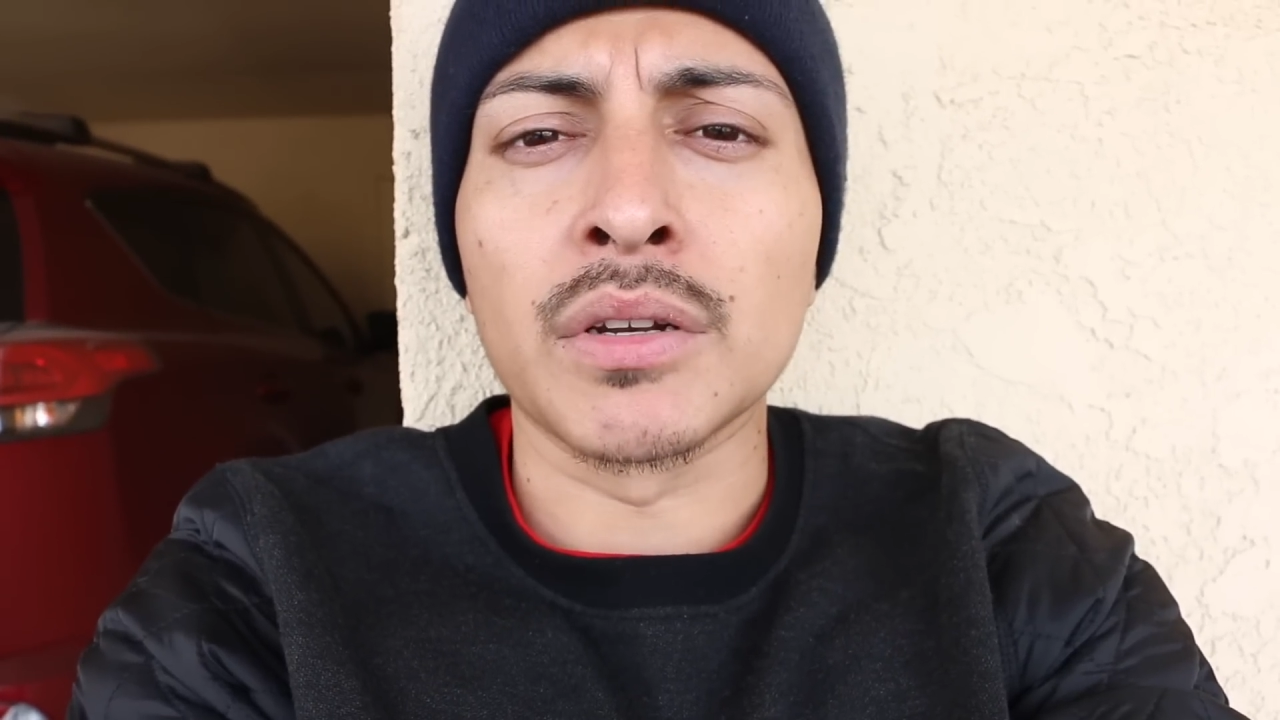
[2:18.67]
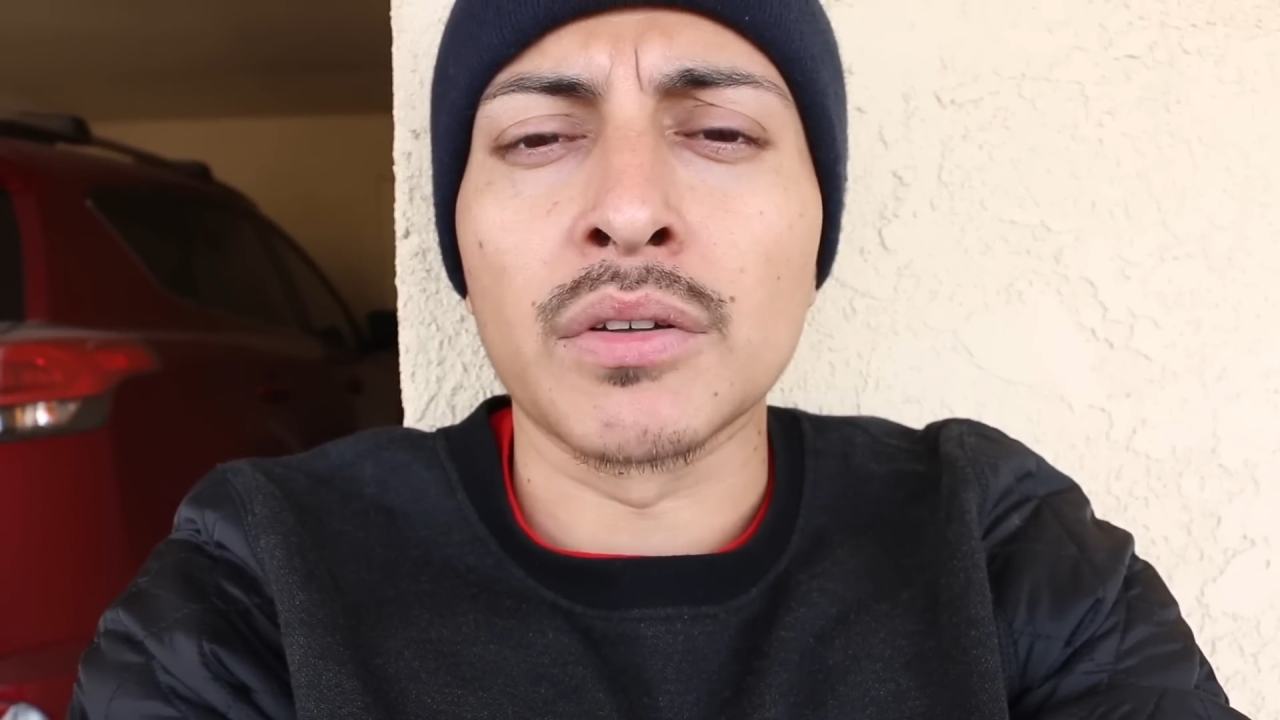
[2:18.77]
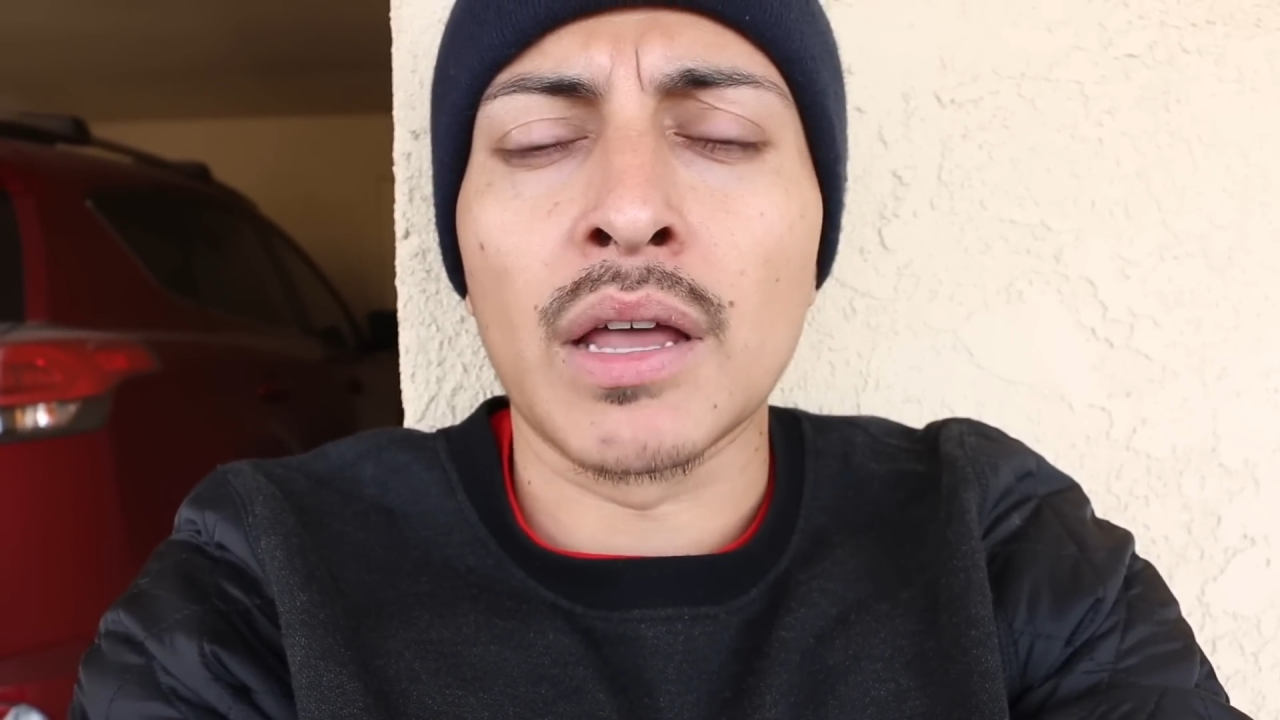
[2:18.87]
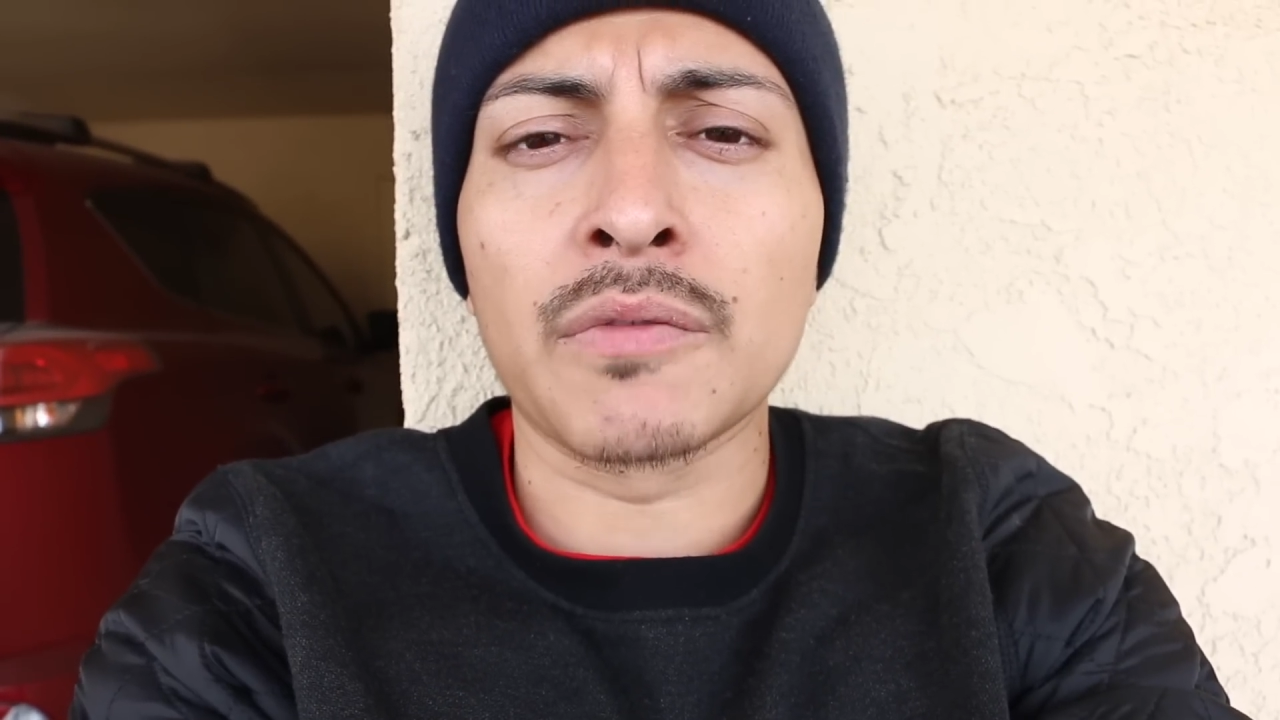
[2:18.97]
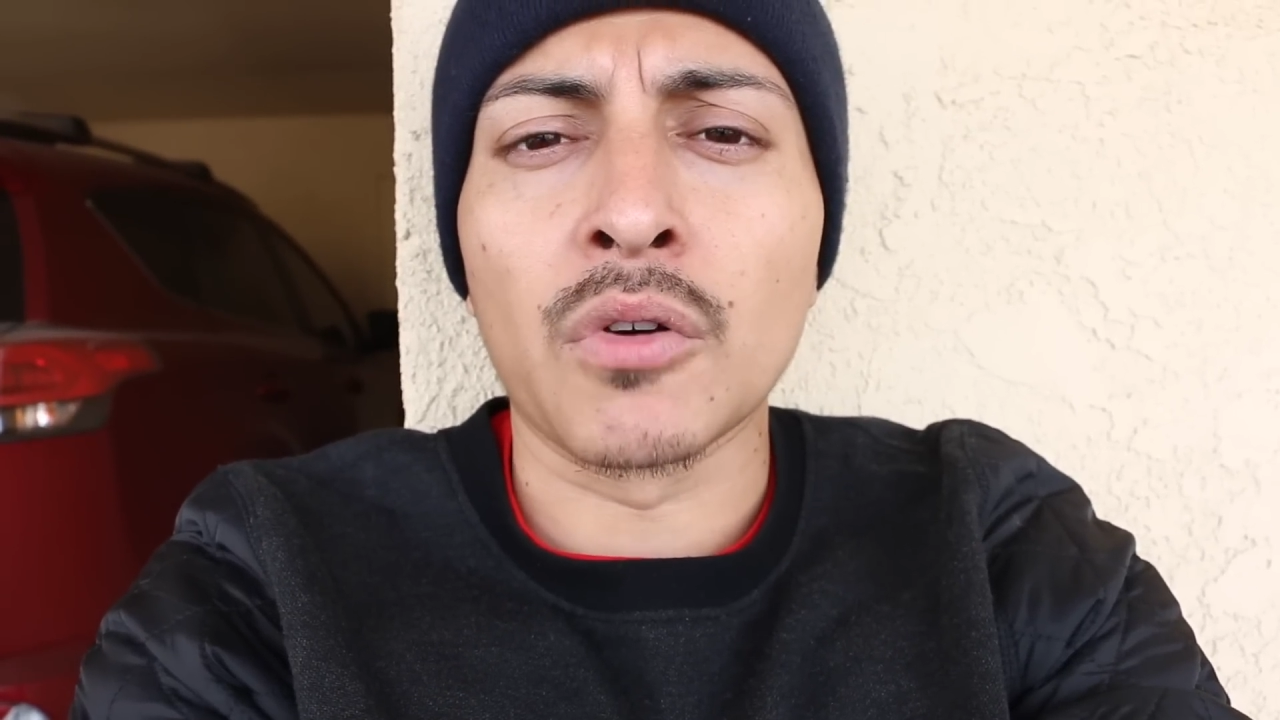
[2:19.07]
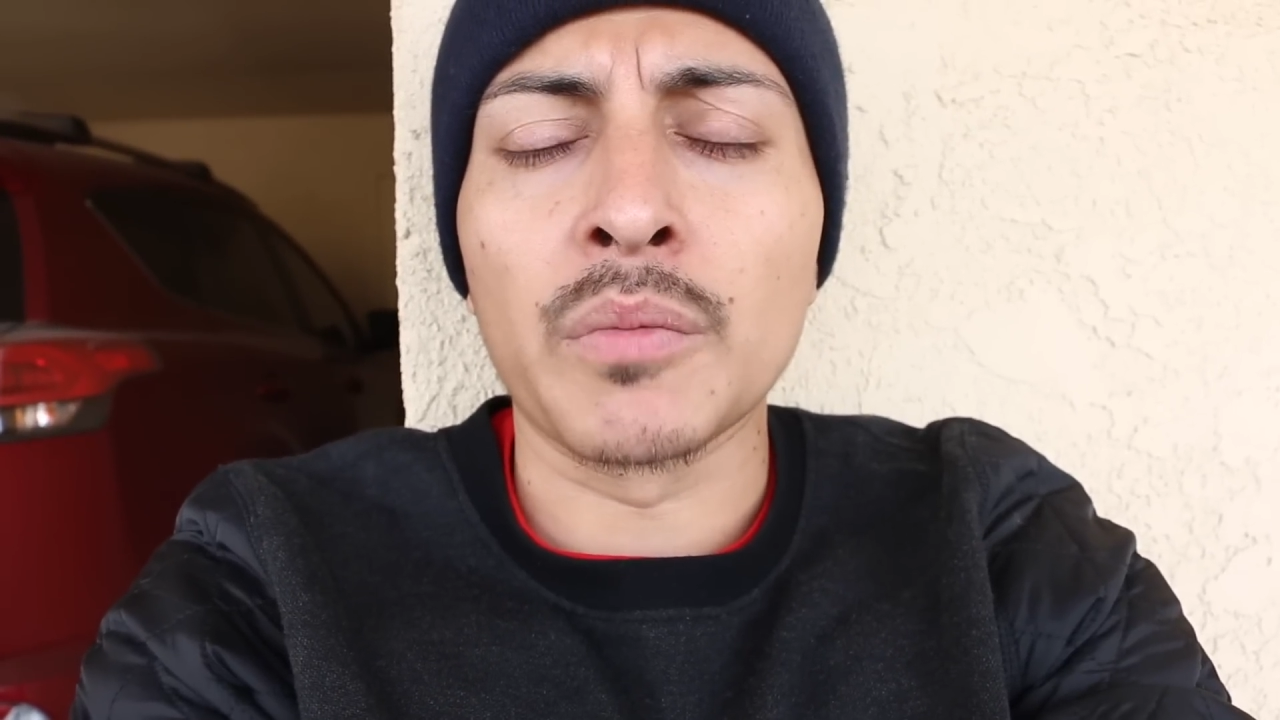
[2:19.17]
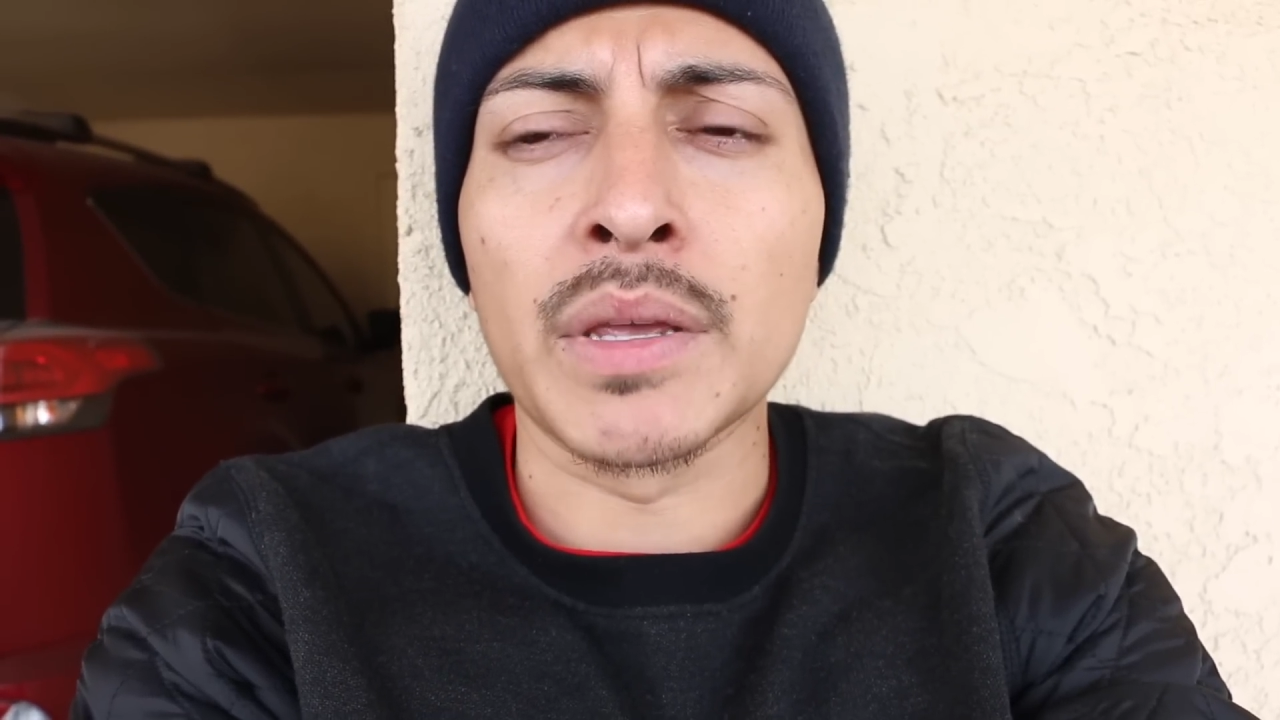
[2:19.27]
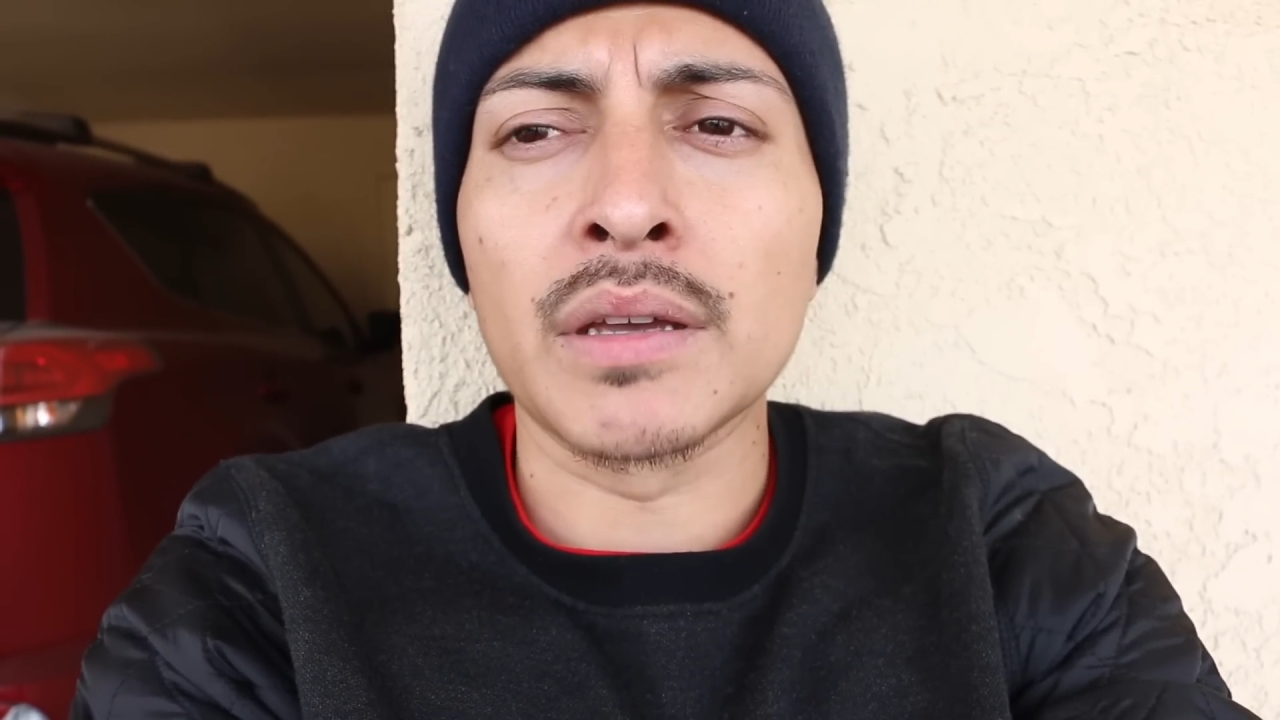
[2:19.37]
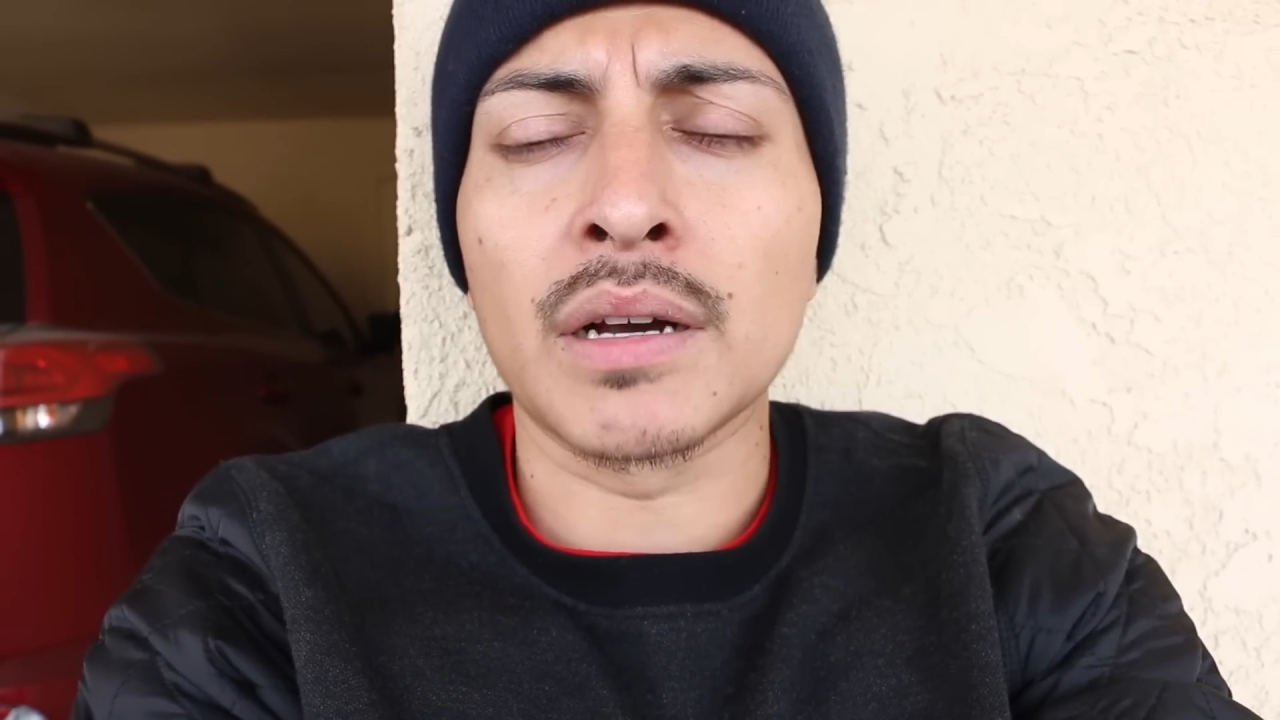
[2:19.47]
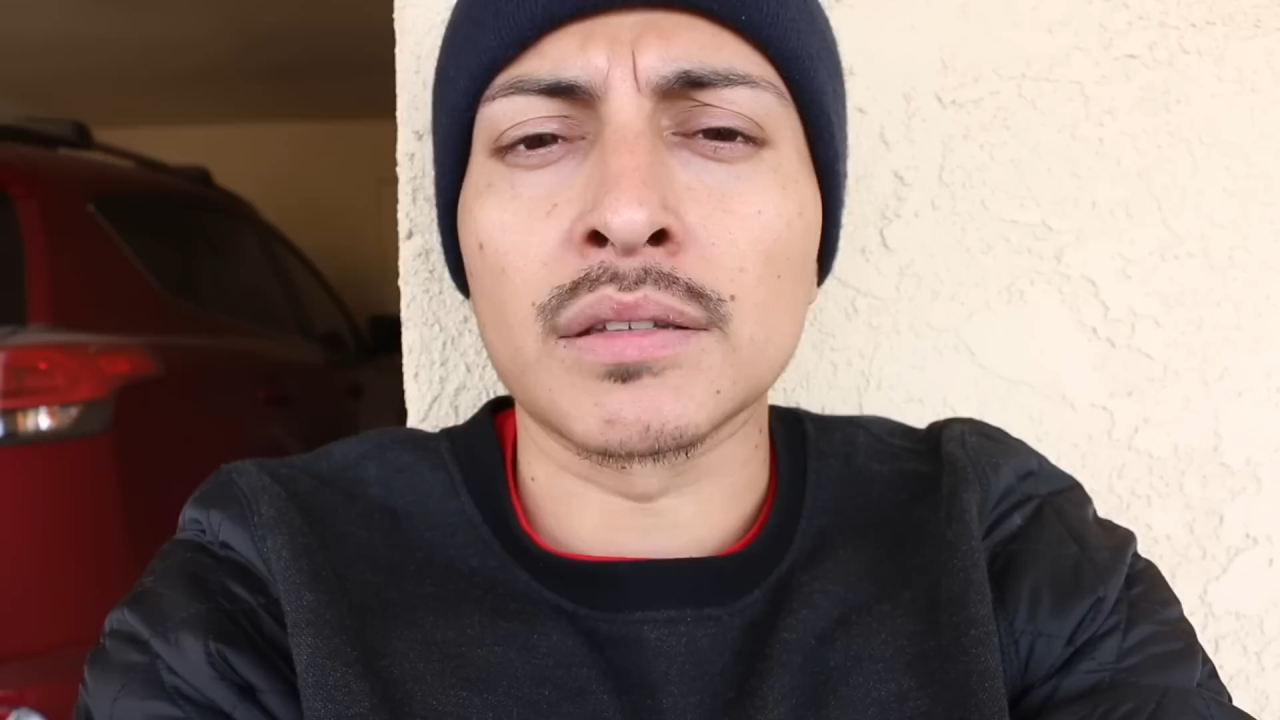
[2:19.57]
to do that for me.